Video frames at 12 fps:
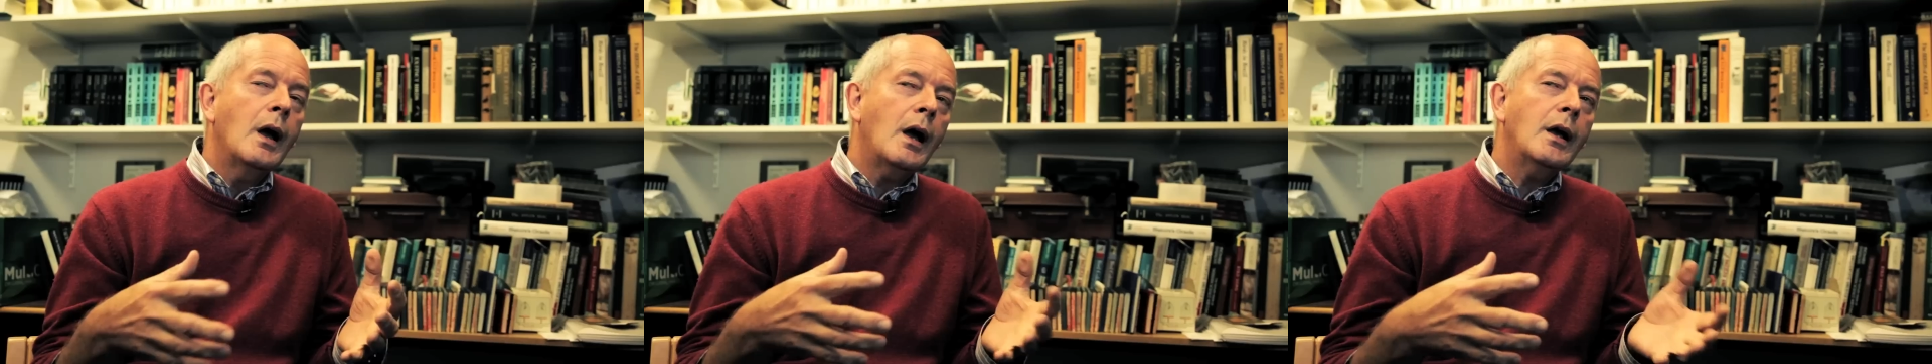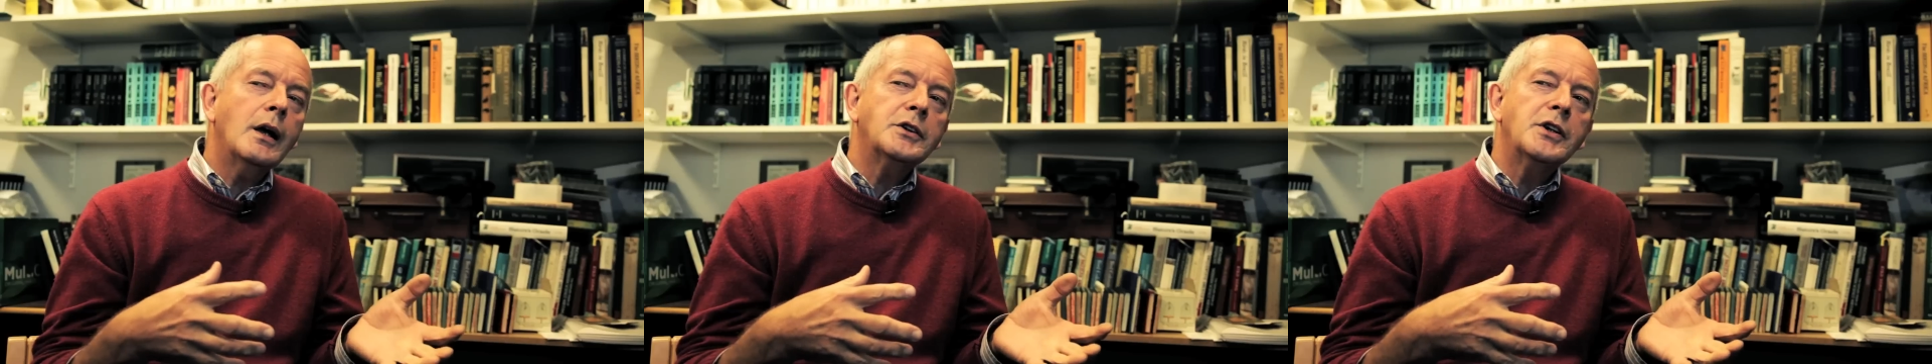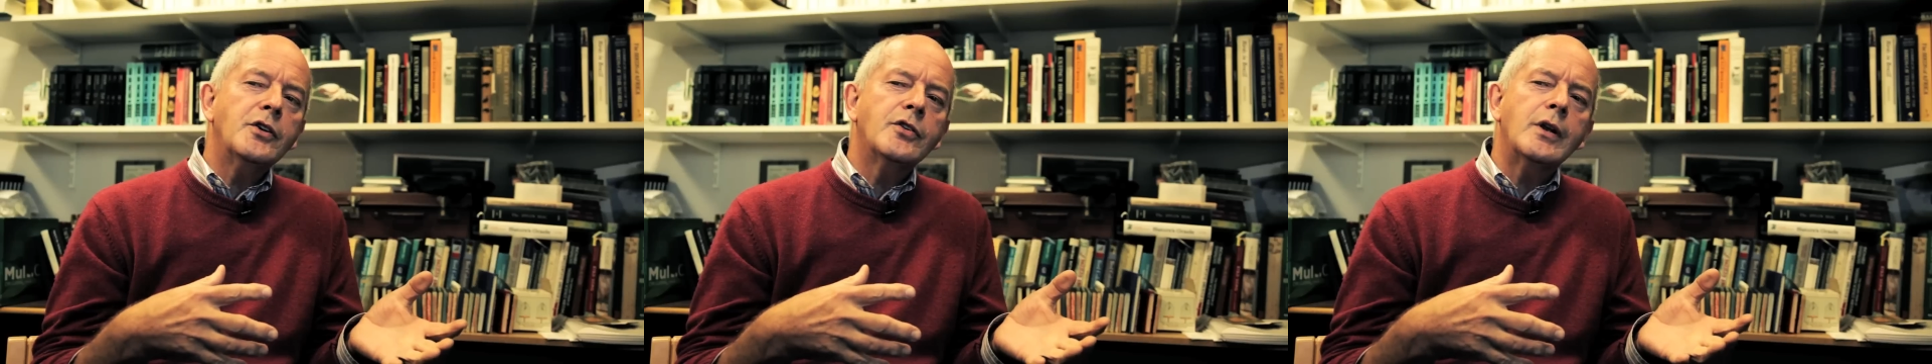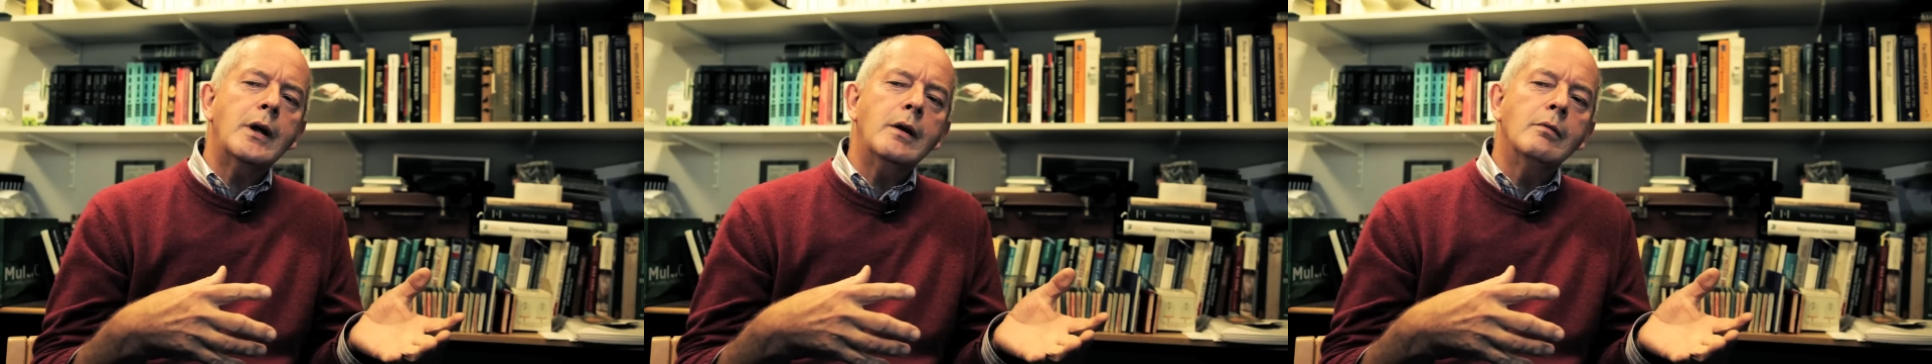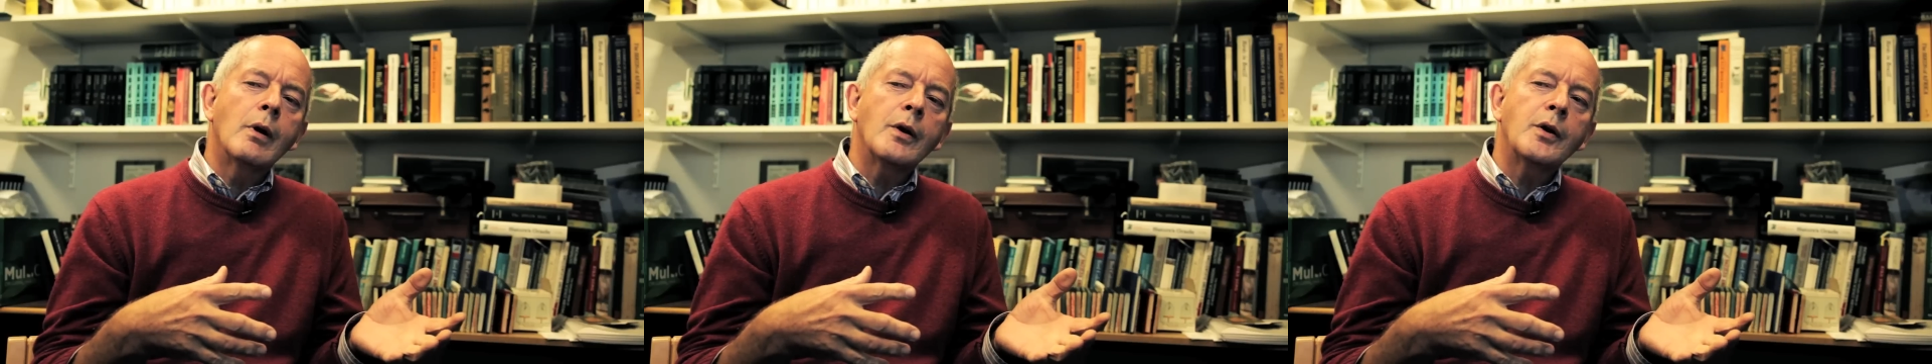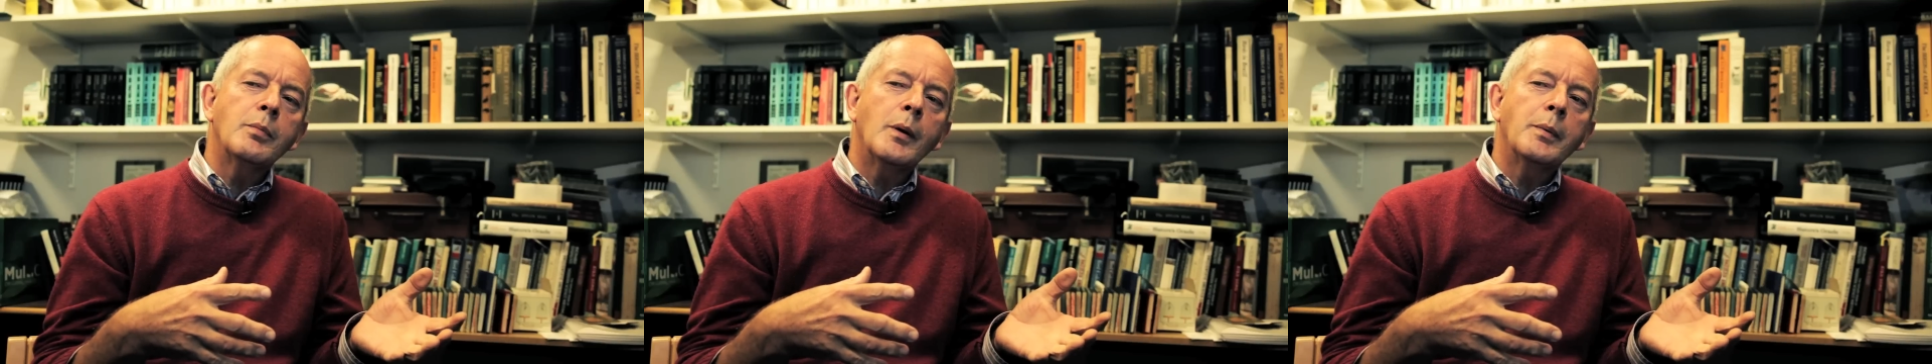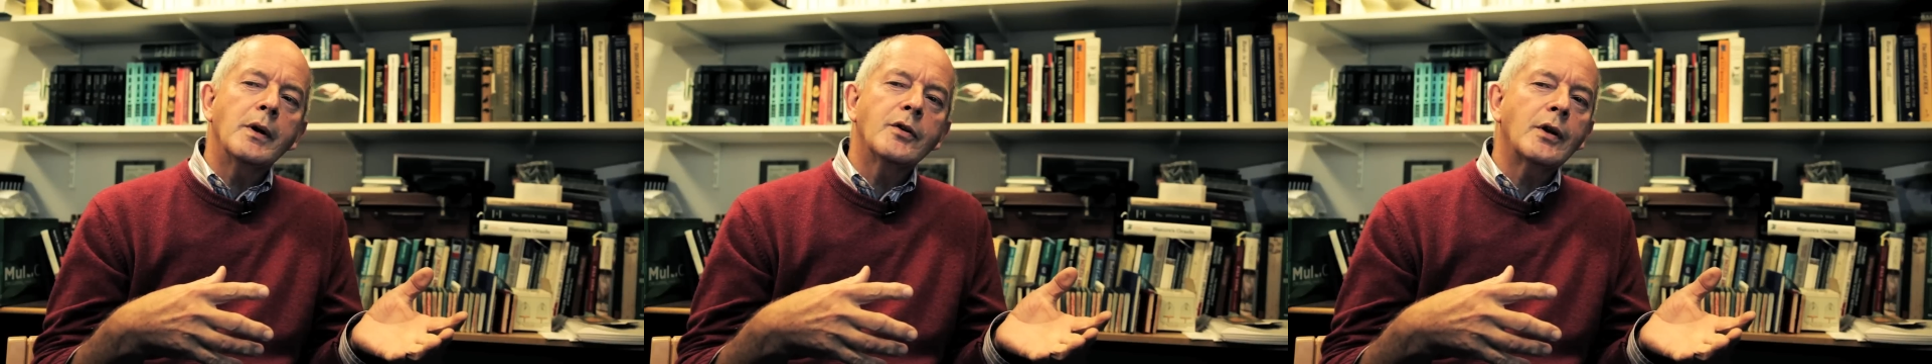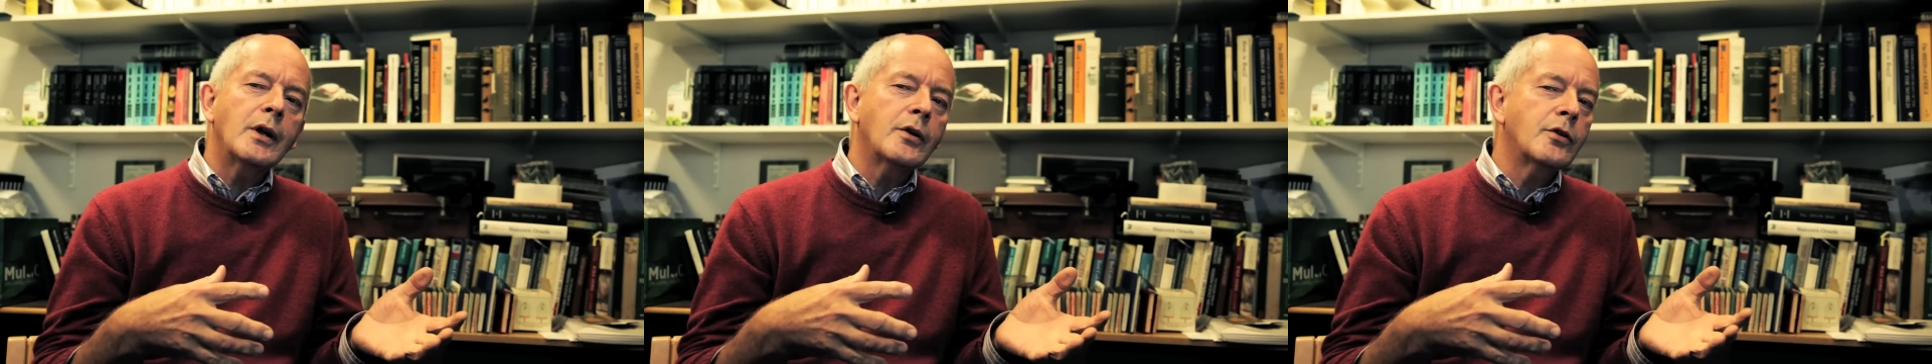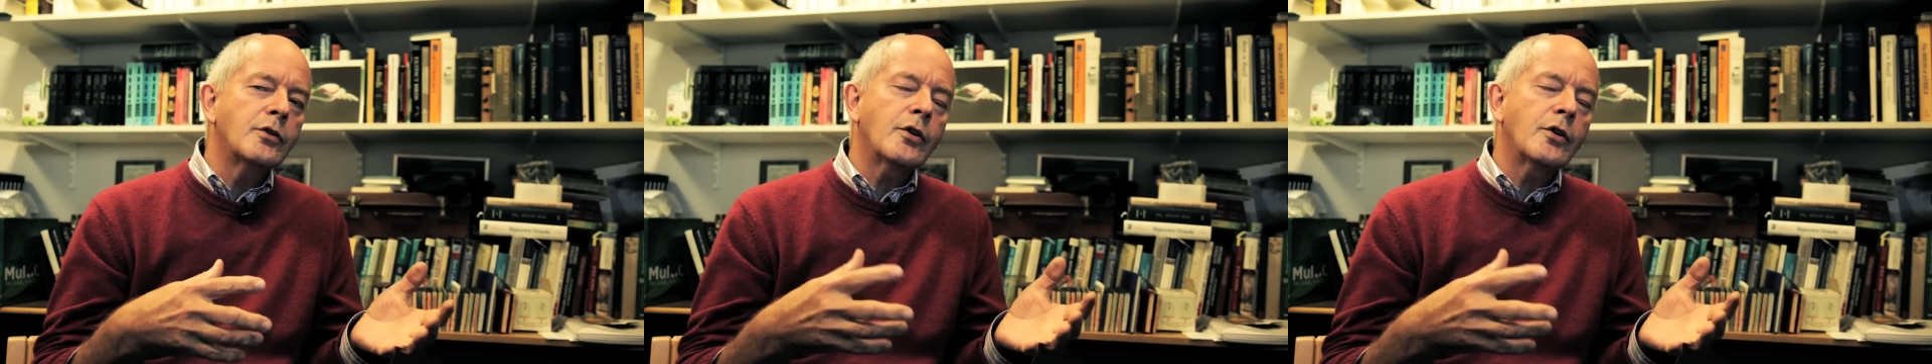I actually see writing popular science as